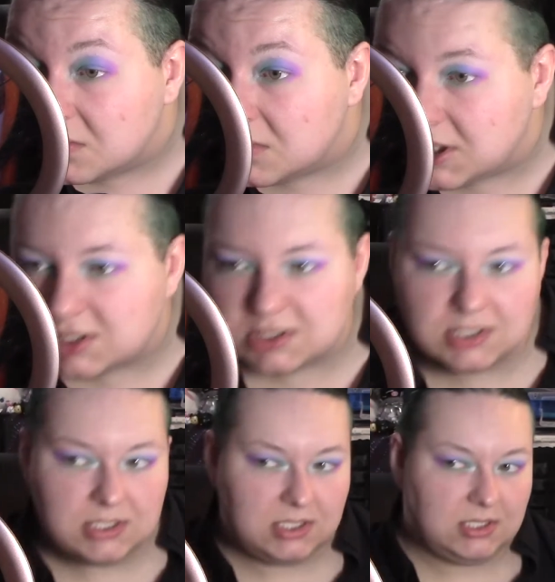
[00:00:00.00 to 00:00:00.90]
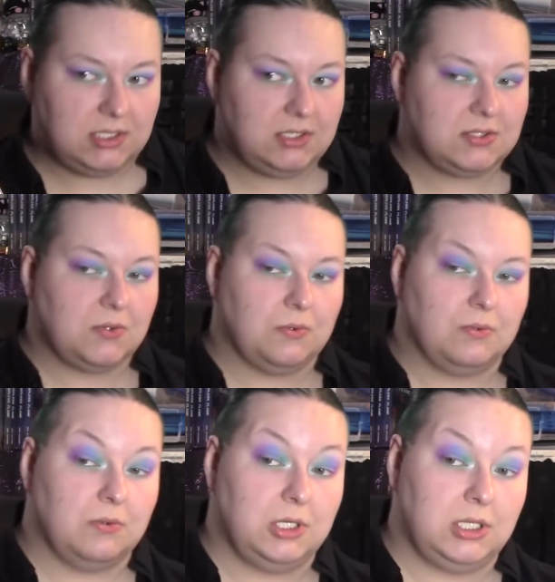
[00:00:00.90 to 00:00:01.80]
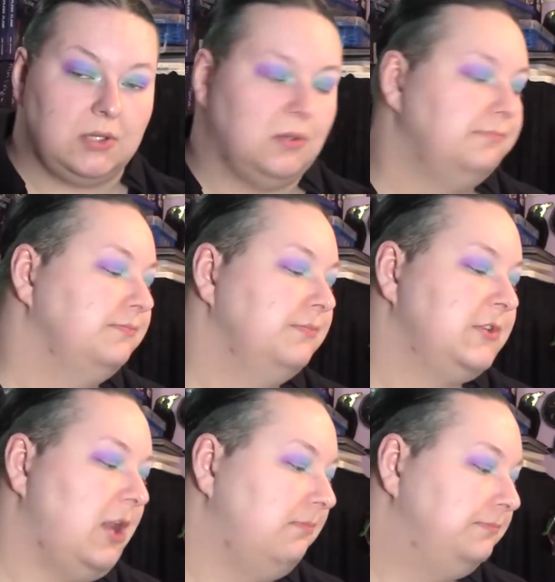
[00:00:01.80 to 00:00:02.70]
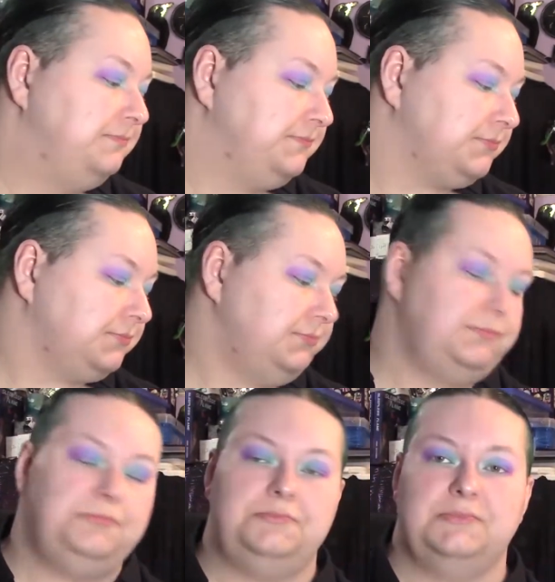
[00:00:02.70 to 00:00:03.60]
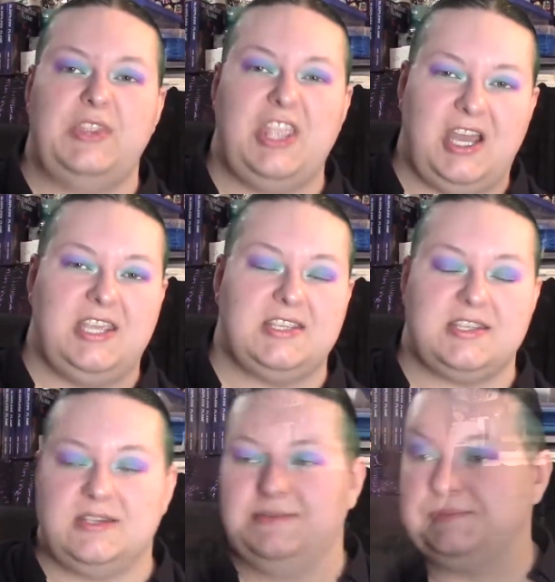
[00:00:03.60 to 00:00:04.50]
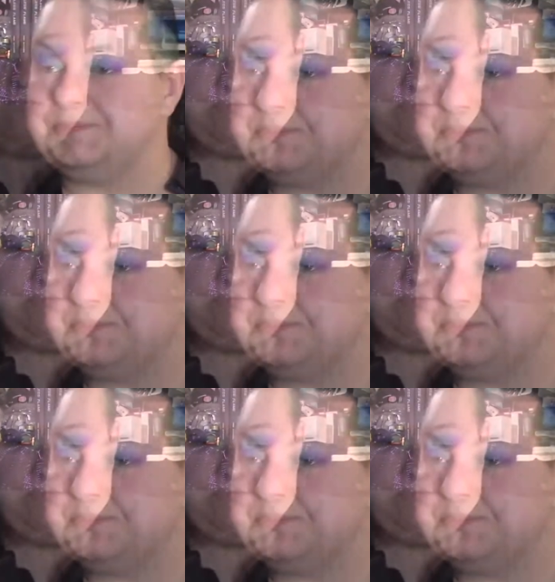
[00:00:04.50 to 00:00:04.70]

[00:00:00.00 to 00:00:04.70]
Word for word: which is really cool. So, nice.